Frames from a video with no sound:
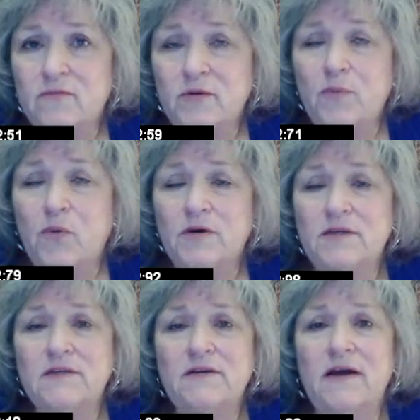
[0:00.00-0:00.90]

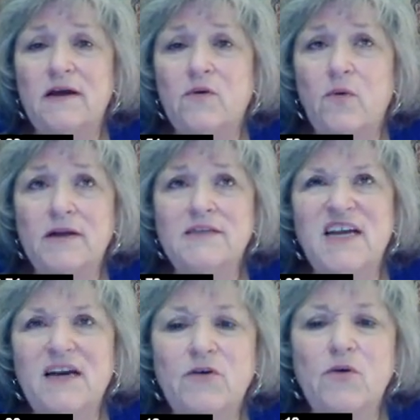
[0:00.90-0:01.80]
reports, quantitative or